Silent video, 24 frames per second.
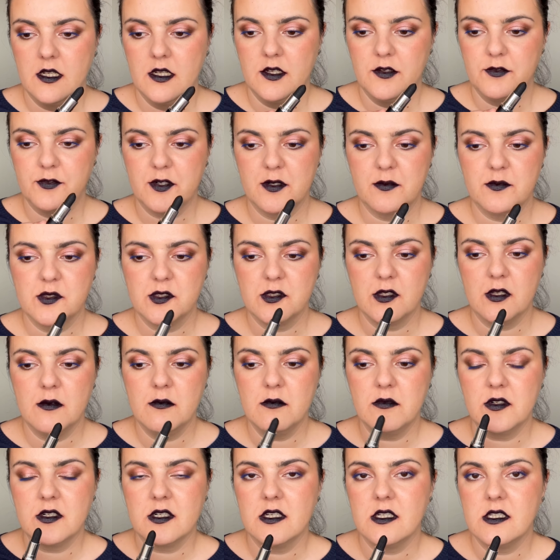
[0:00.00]
From
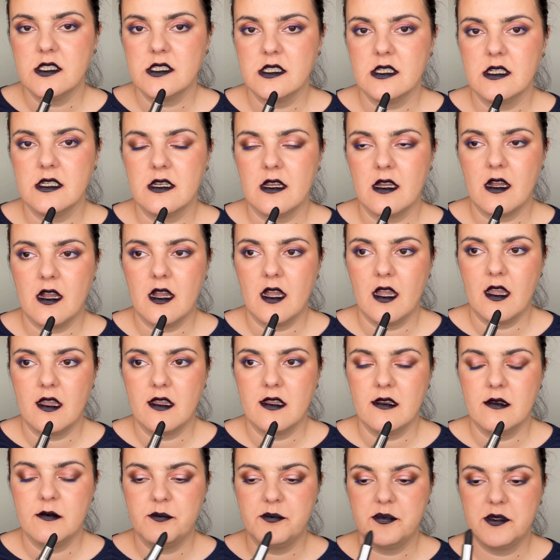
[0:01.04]
some reason,
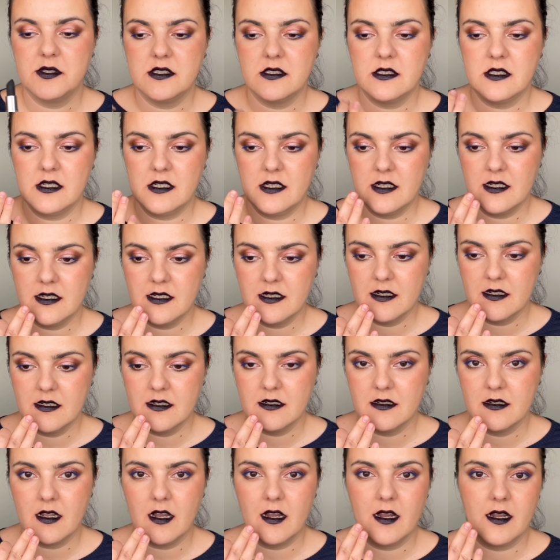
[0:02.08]
I
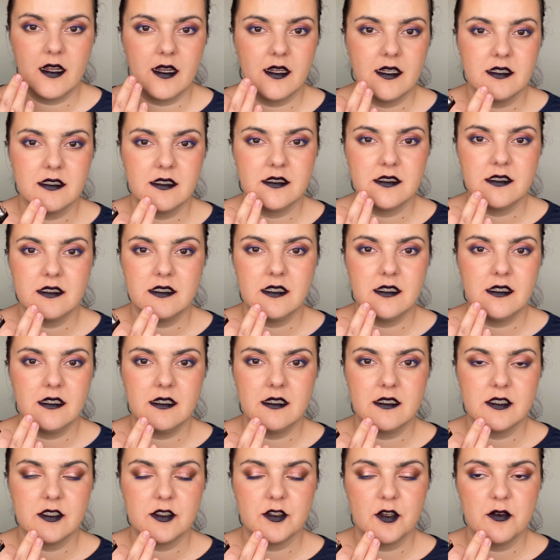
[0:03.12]

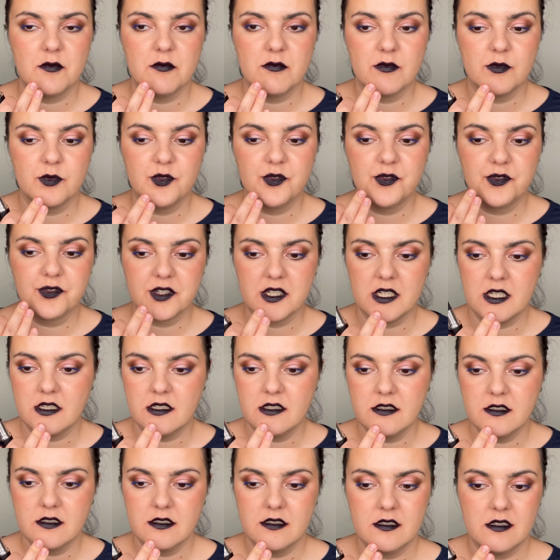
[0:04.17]
see some
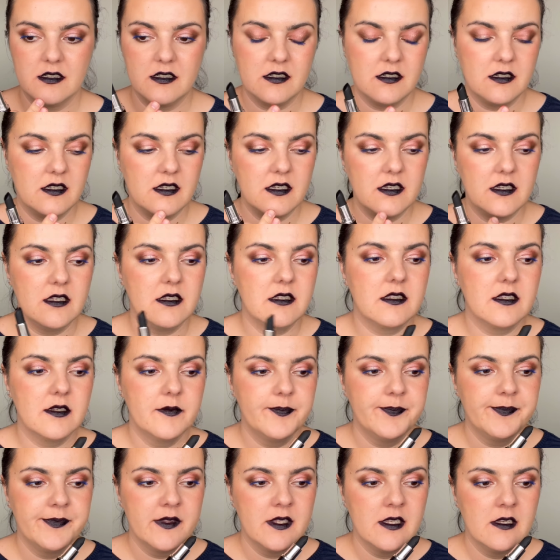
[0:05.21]
green in it,
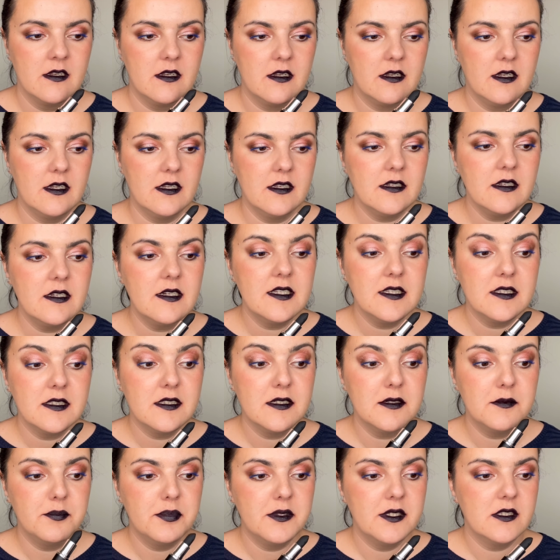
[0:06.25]
and a
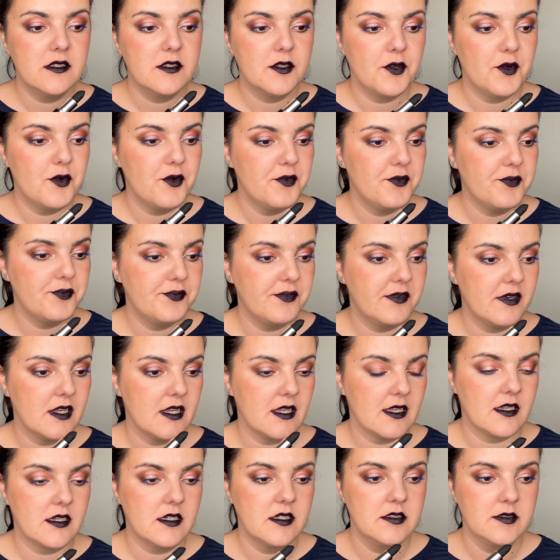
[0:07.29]
little bit of
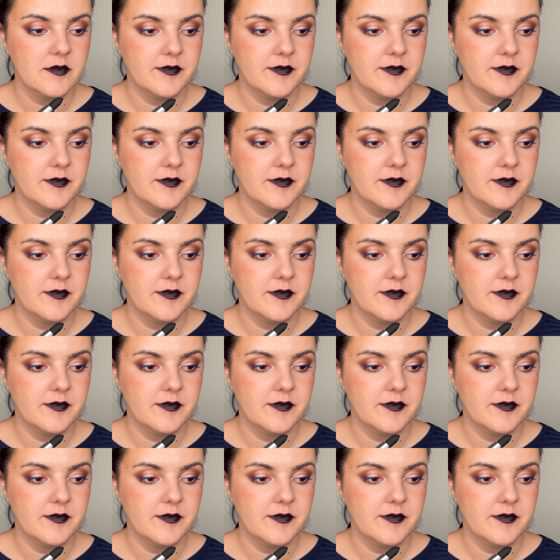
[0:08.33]
like